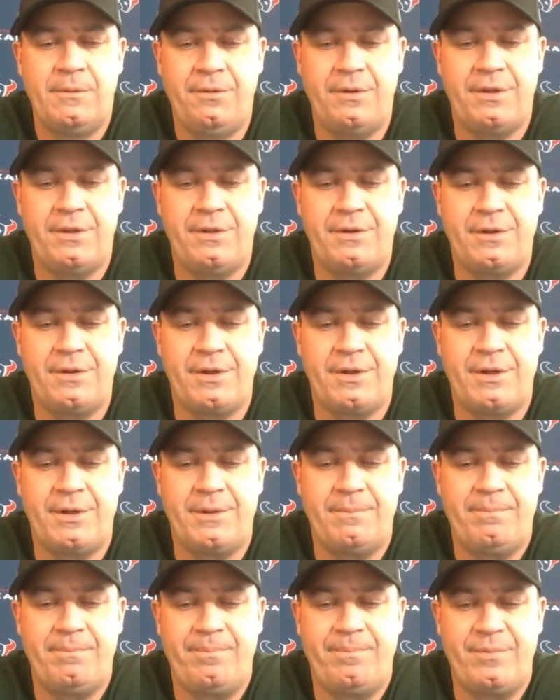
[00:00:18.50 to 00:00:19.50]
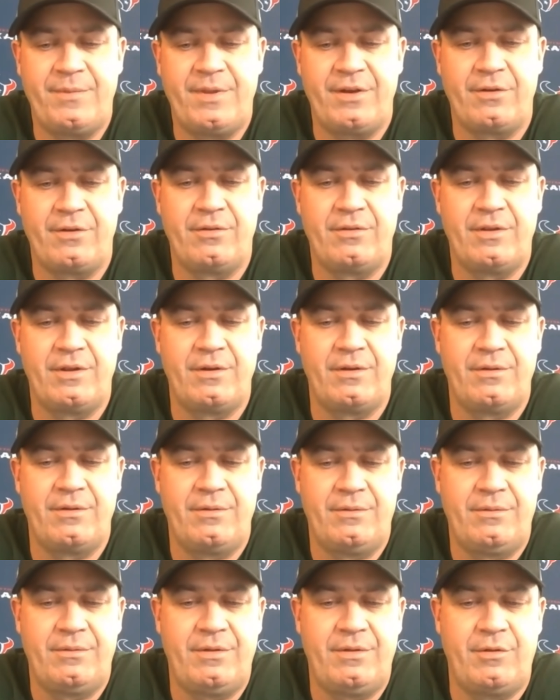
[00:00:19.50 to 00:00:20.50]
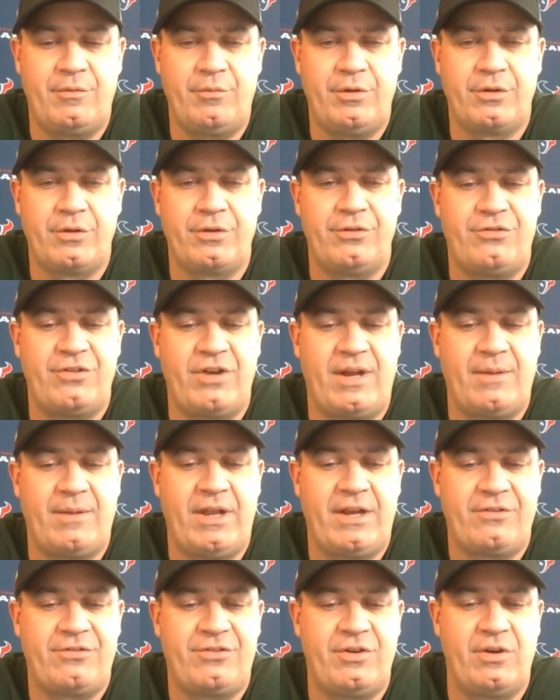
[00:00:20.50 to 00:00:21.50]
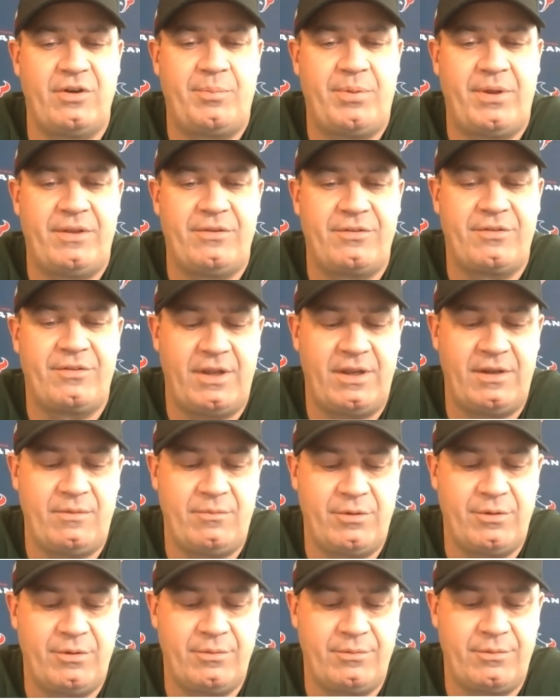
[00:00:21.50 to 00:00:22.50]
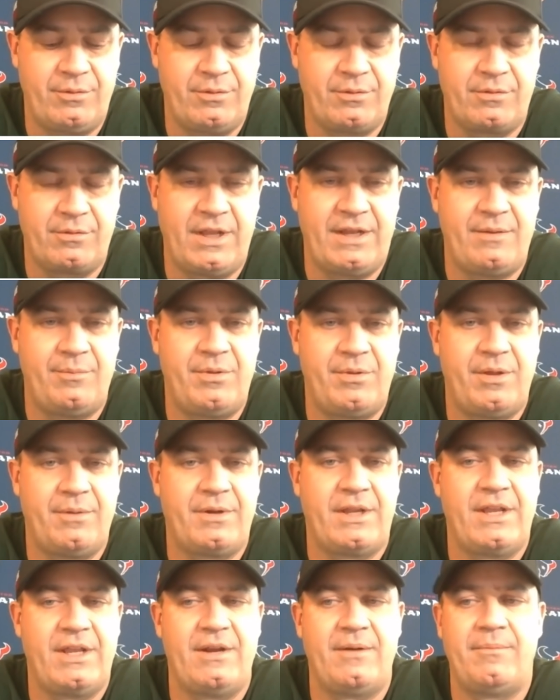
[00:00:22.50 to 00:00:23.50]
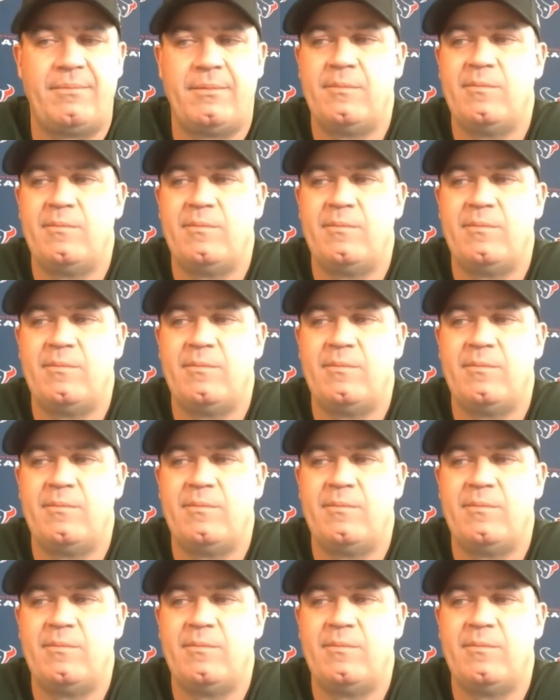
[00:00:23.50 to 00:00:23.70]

and did a real good job last year at Penn State. We were glad to be able to get him.